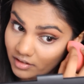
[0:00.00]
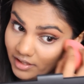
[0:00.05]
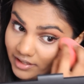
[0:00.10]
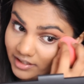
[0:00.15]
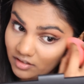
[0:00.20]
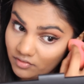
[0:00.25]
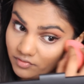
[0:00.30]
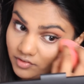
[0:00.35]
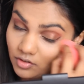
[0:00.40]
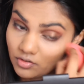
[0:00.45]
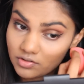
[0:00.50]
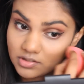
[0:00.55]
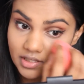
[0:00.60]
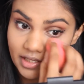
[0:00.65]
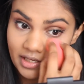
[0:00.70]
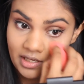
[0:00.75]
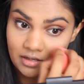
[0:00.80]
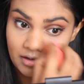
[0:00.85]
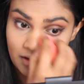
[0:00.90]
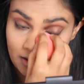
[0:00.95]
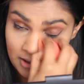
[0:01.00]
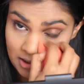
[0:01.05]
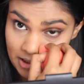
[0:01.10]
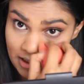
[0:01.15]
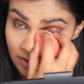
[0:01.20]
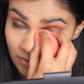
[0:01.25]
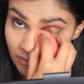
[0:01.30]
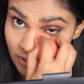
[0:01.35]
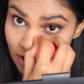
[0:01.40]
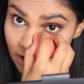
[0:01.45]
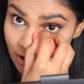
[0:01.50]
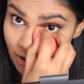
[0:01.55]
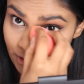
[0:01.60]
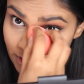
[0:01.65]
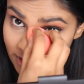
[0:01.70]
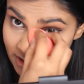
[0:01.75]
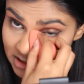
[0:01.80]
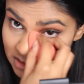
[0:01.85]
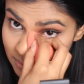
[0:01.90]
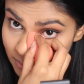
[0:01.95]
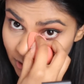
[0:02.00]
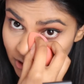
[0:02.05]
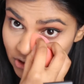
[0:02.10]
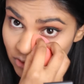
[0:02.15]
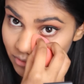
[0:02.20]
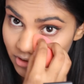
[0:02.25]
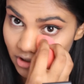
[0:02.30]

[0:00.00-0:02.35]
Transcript: Like it feels like it really only exploded